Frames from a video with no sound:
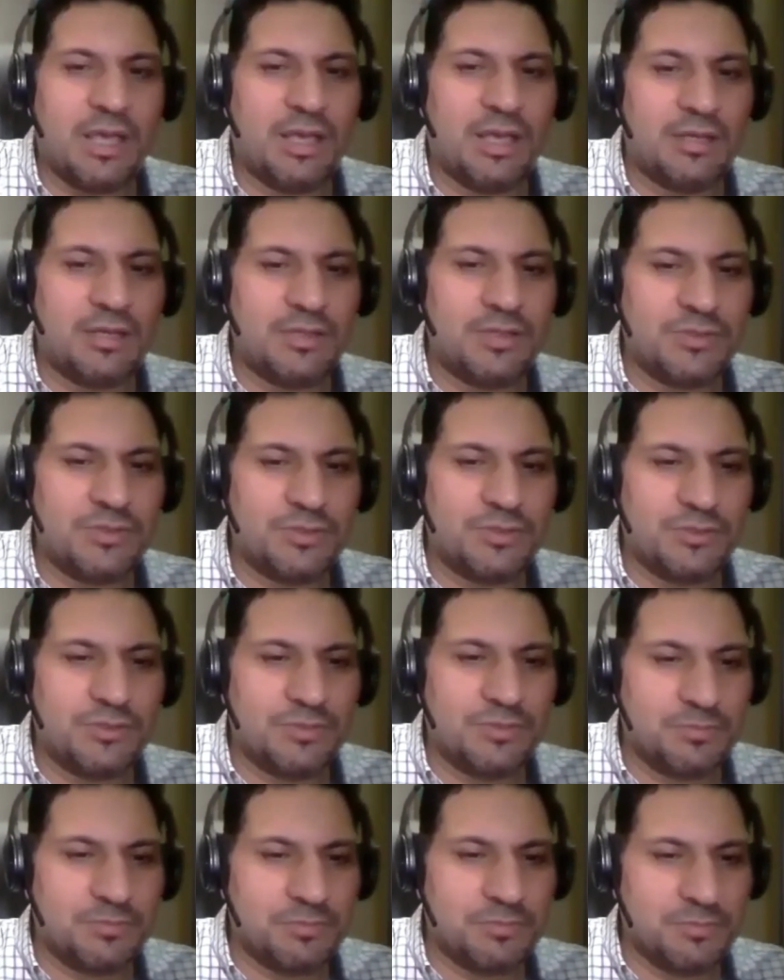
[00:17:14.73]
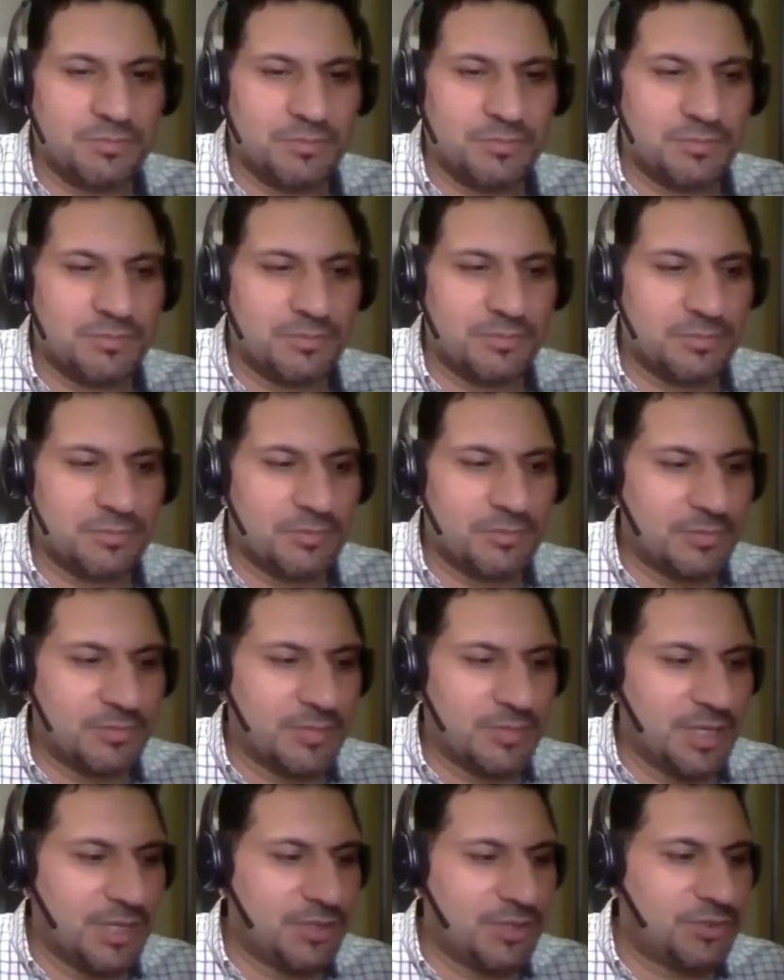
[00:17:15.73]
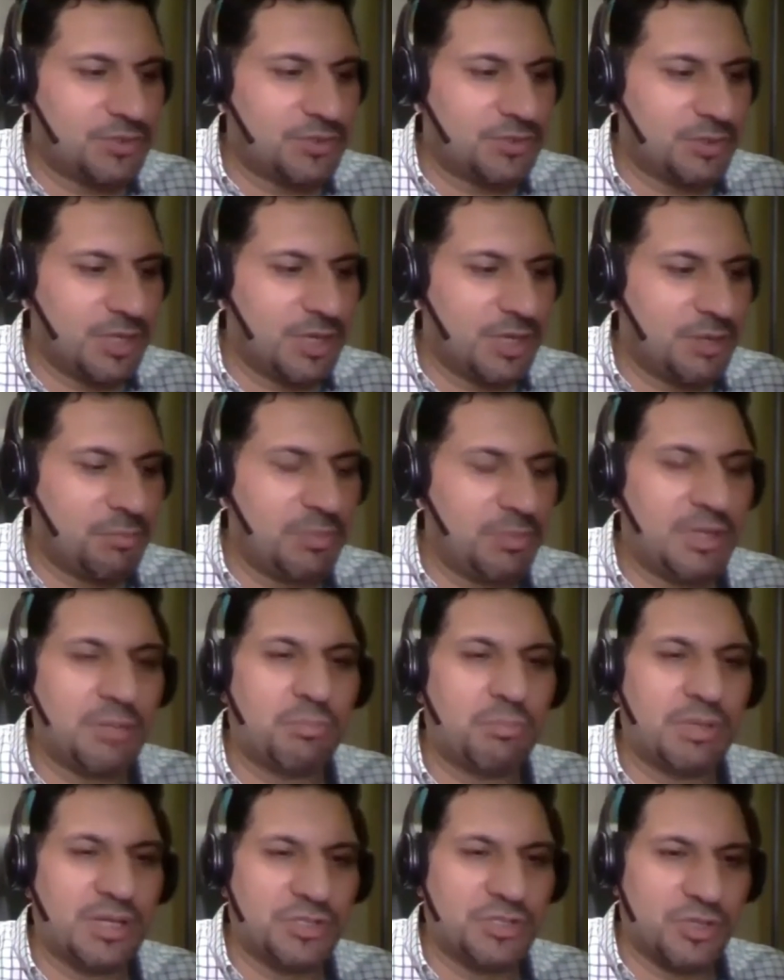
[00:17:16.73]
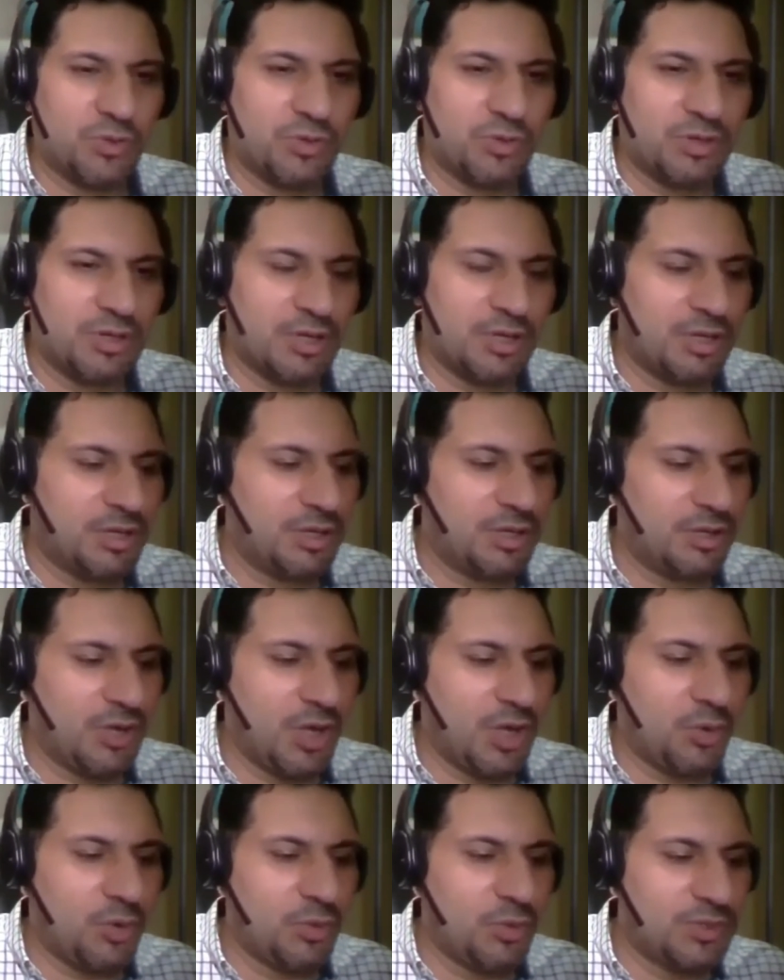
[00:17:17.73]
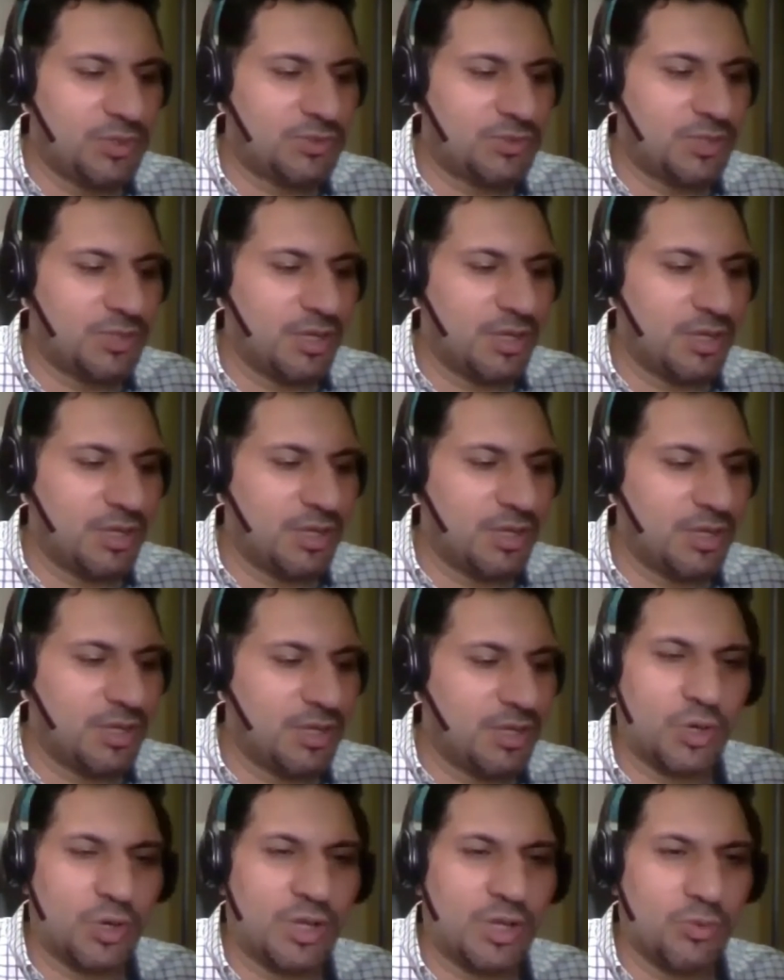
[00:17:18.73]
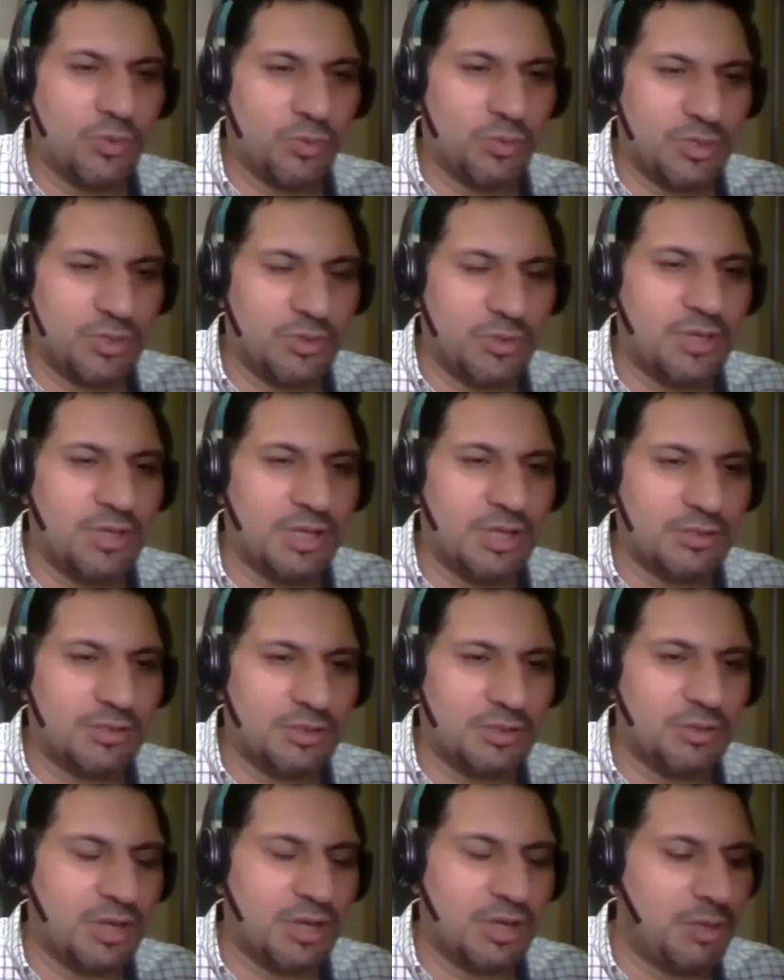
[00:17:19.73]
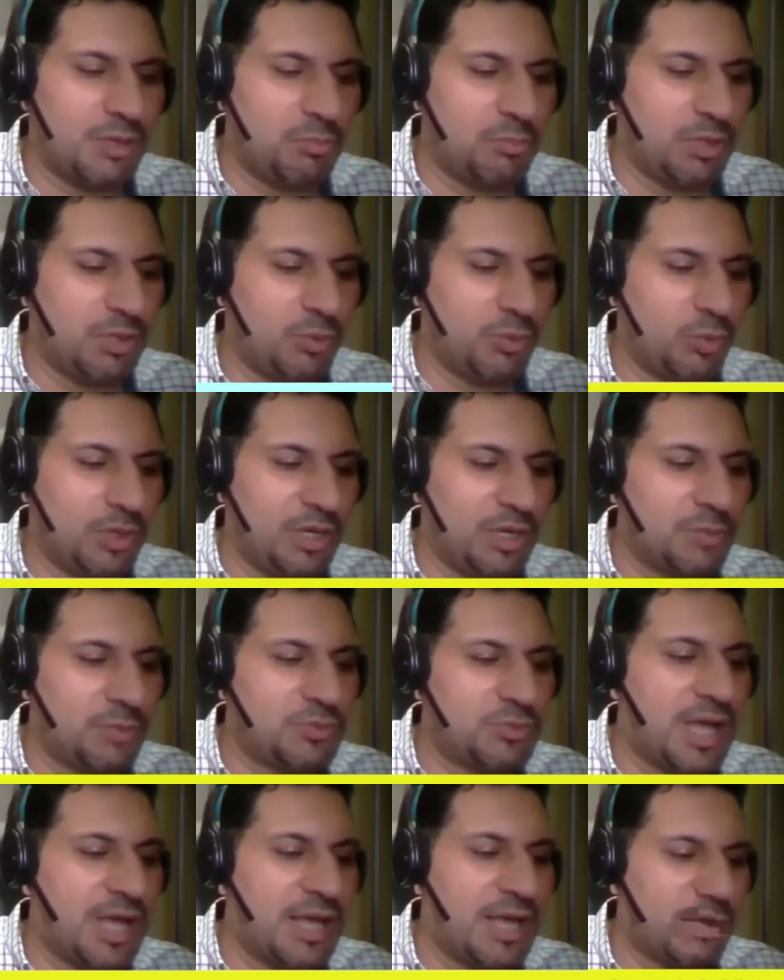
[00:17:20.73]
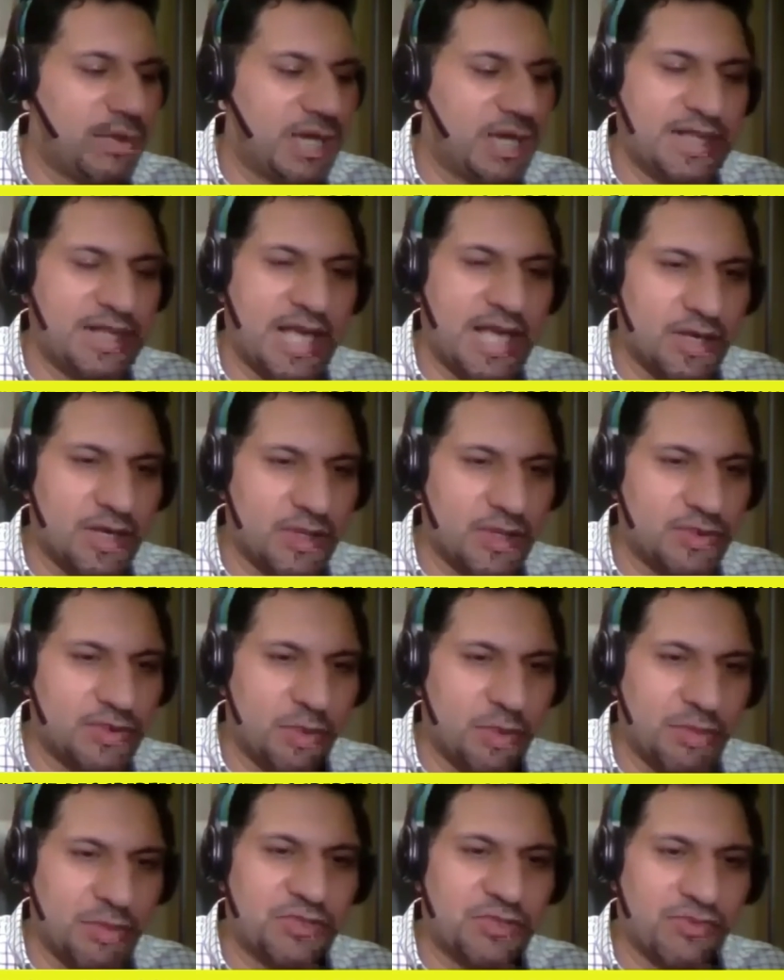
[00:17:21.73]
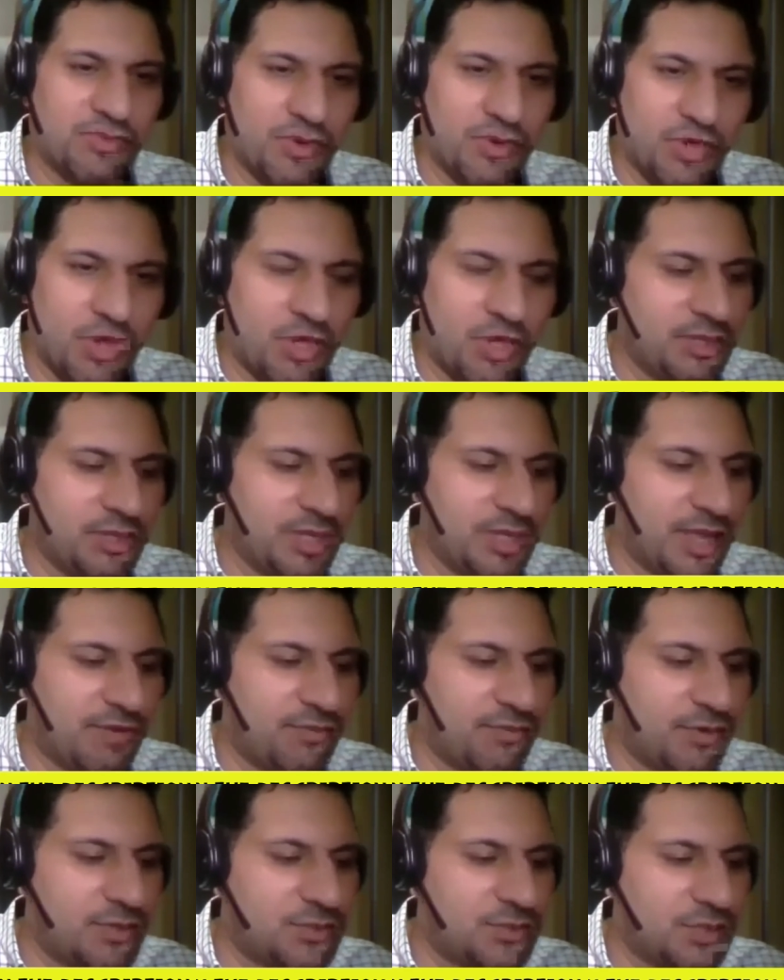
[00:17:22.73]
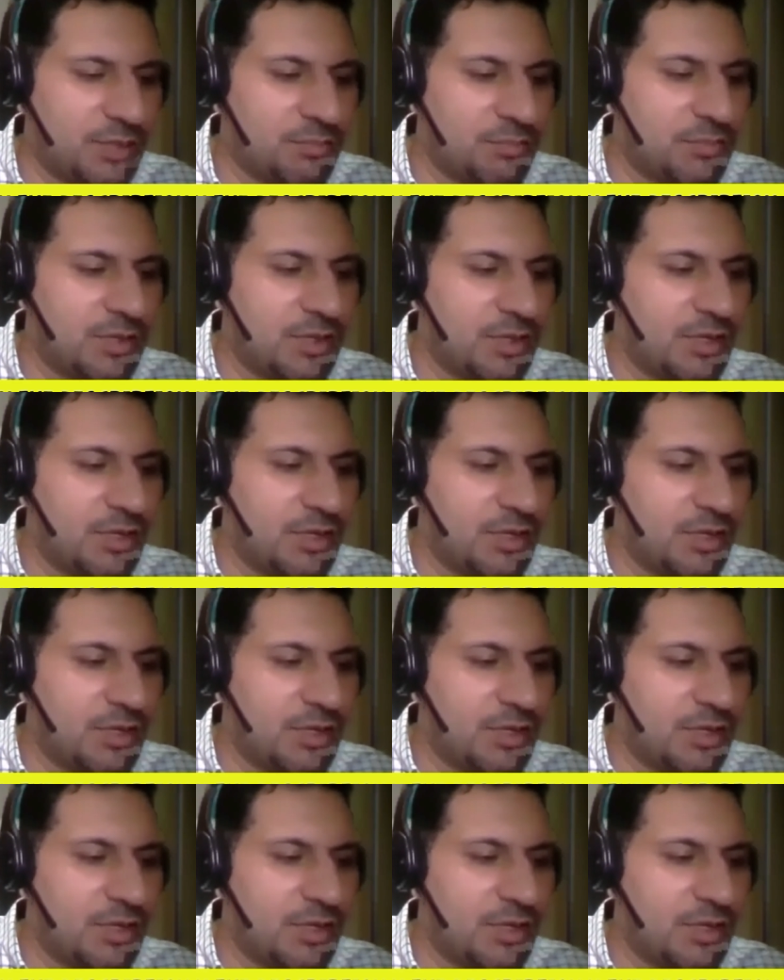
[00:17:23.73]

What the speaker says: And it's been a pleasure always working with you, Dr. Bill Williams. I want to thank you so much for all the efforts, and